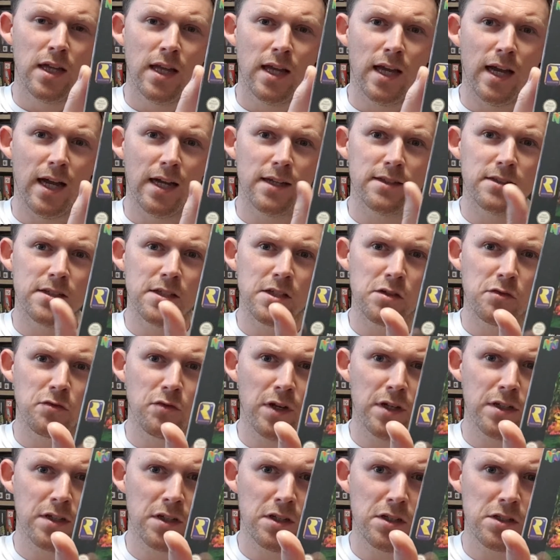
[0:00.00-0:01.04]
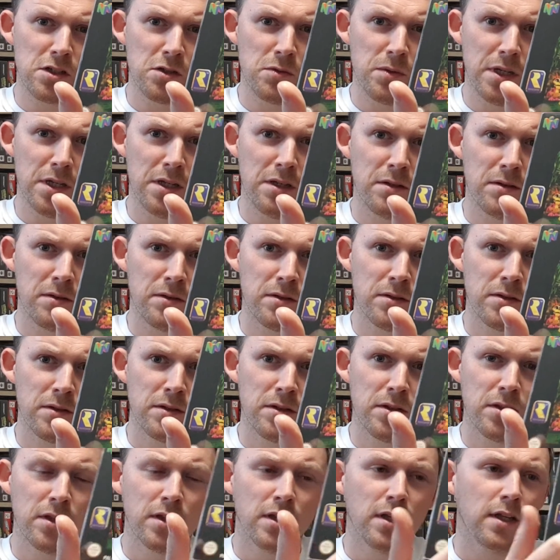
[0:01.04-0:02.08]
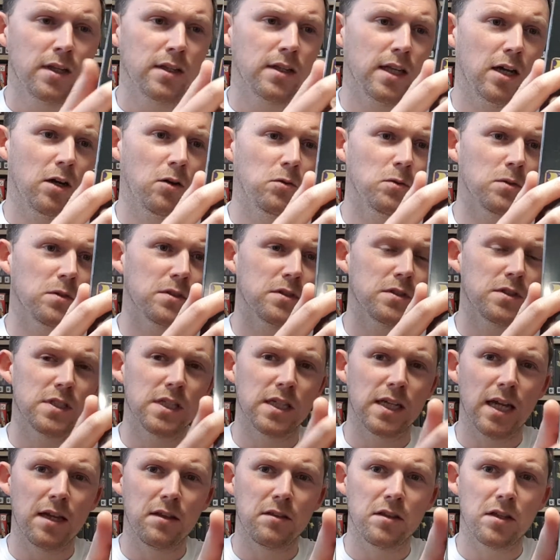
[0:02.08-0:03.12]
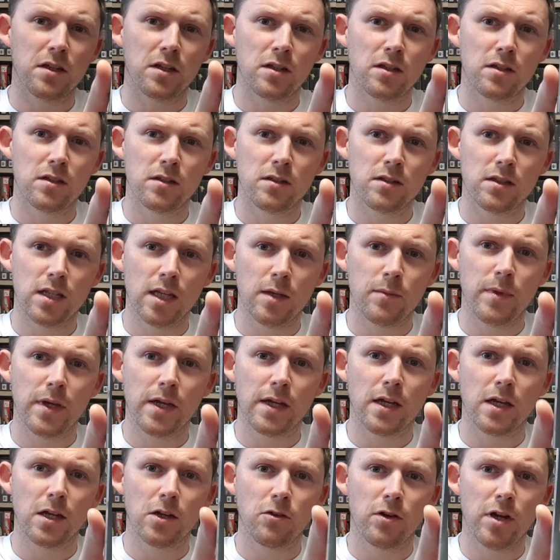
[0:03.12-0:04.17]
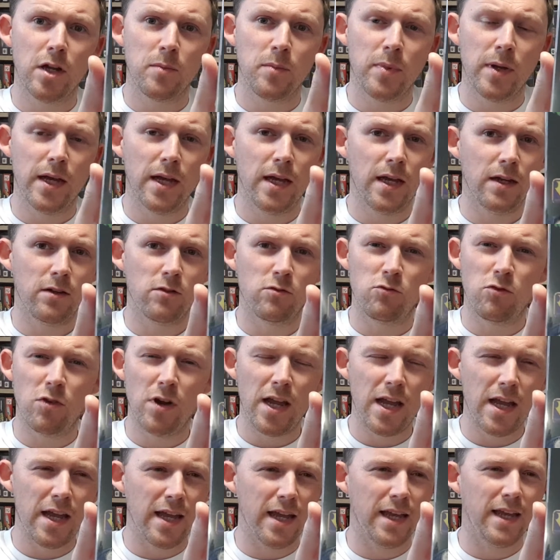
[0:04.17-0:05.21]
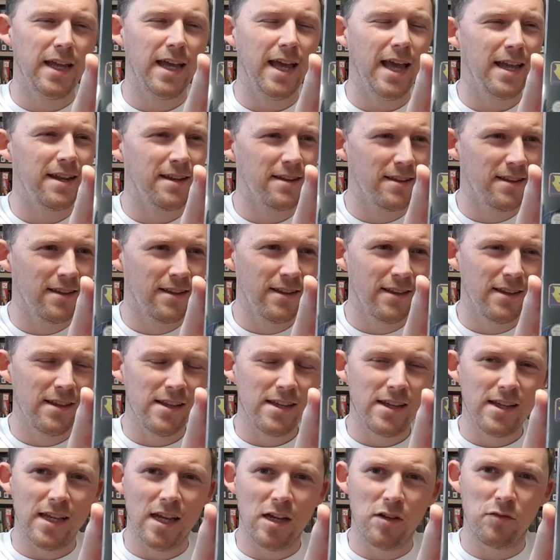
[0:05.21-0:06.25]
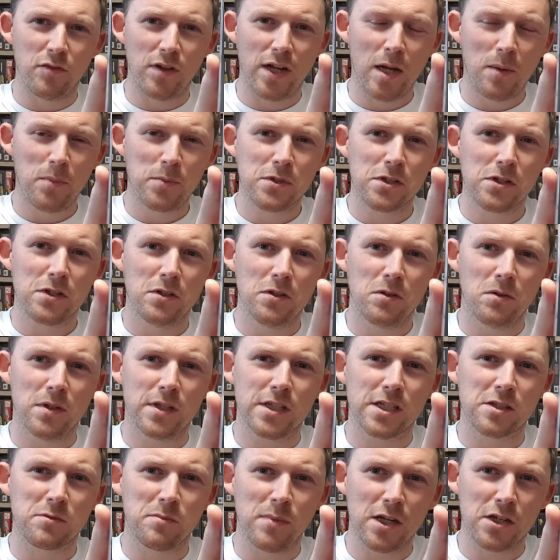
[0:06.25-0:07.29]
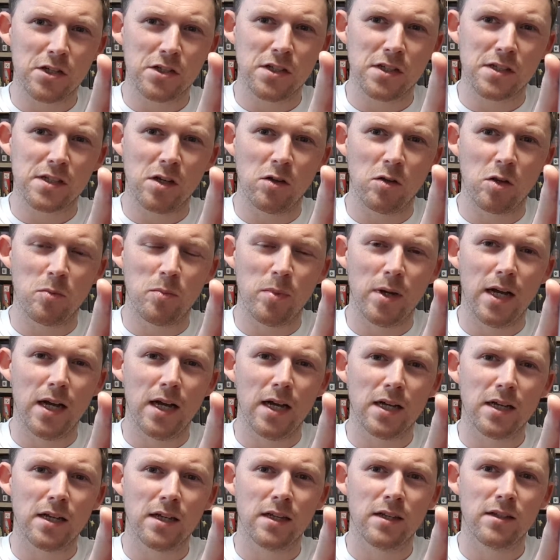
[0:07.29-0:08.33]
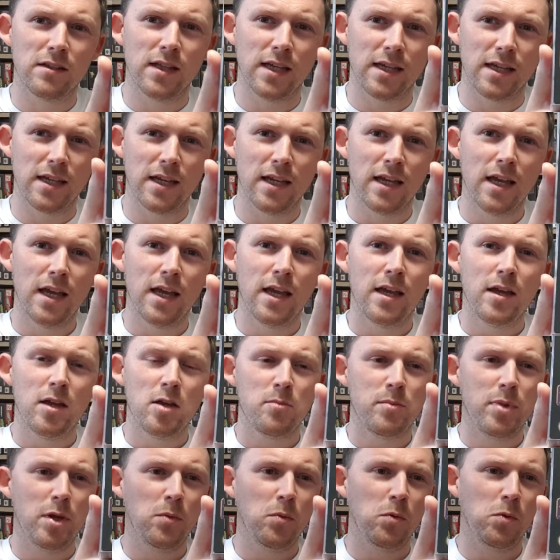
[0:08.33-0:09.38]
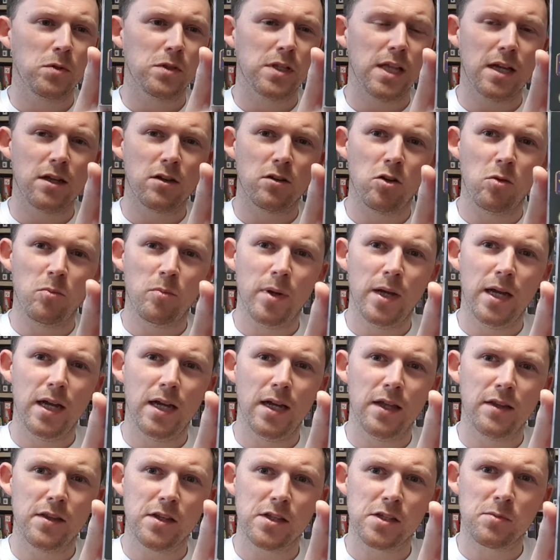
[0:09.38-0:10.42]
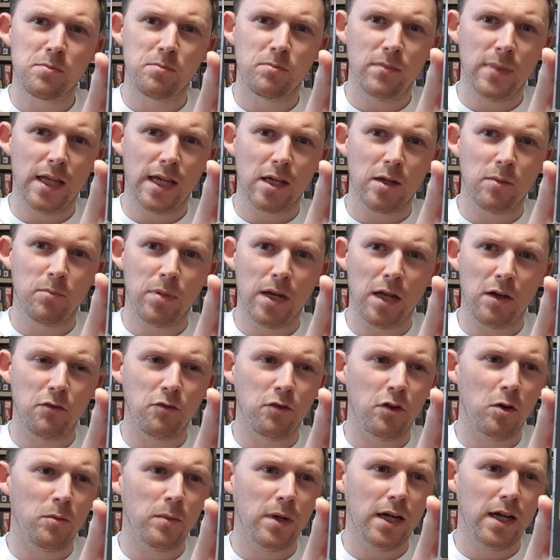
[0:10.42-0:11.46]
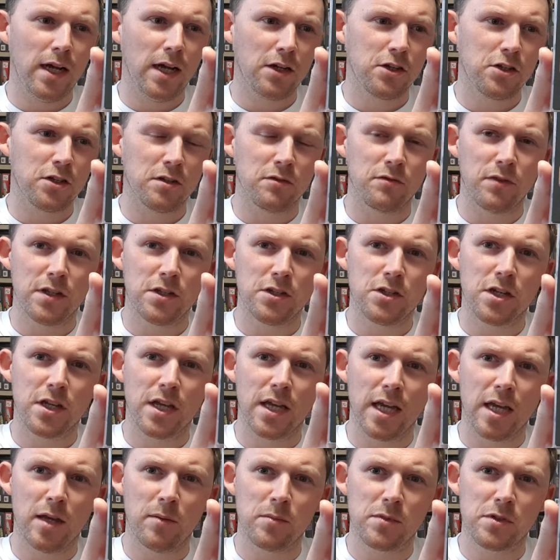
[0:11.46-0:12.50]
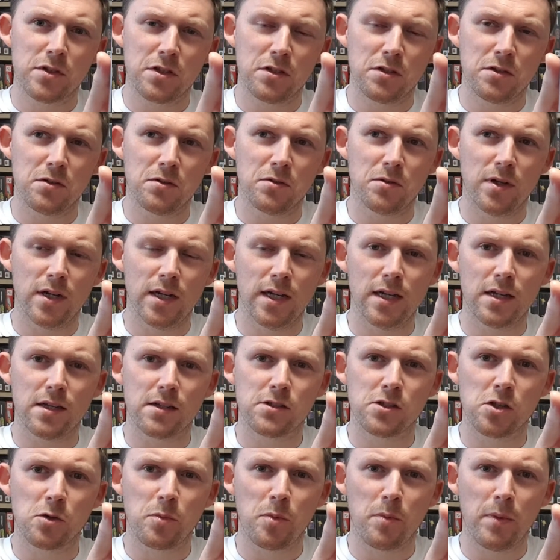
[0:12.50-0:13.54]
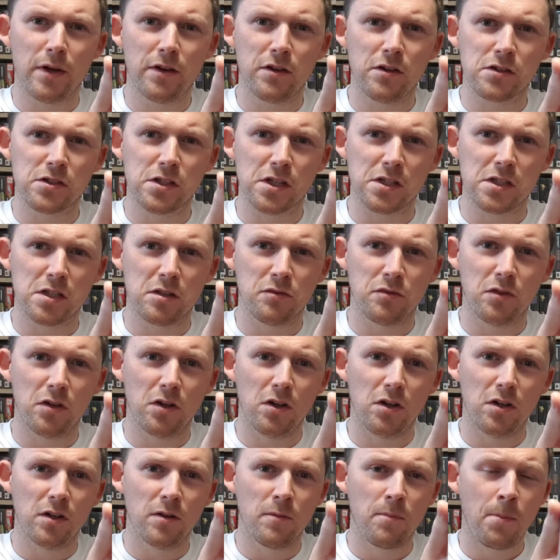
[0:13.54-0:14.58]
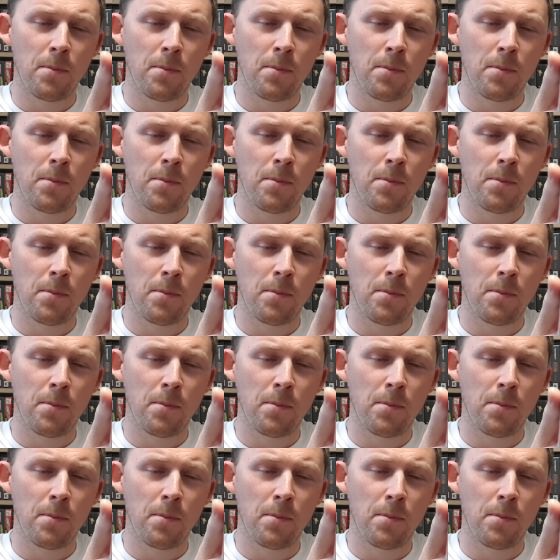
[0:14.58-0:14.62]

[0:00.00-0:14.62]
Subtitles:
and his friend Kazooie. Now together they make a great pair, and Rare again have absolutely smashed this out of the park. Like, people would then compare this, like, platform action adventure game to Super Mario 64.